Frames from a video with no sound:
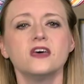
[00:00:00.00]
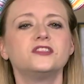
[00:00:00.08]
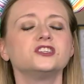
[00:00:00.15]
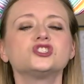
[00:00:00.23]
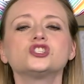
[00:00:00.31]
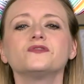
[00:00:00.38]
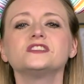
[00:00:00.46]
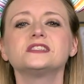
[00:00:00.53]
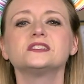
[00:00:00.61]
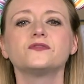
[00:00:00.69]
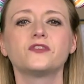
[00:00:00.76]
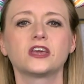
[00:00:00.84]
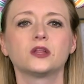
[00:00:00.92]
This service is
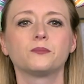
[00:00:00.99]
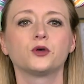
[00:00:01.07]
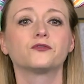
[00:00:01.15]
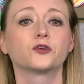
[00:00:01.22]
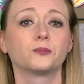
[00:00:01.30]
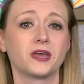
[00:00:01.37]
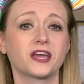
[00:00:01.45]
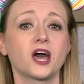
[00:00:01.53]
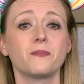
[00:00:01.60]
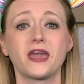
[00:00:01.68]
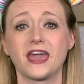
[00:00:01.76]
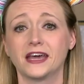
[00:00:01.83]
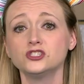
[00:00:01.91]
available for
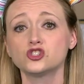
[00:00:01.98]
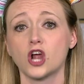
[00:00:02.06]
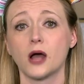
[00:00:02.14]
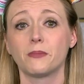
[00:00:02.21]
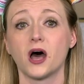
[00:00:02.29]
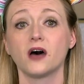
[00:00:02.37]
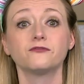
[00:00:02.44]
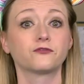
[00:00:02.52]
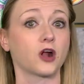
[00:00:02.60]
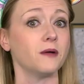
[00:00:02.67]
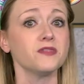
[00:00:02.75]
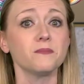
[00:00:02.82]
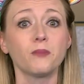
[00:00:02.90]
pickup and drop-off
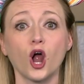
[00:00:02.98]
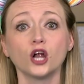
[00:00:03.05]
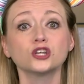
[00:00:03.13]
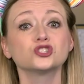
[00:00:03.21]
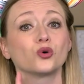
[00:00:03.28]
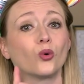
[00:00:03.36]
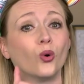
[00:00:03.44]
from the parks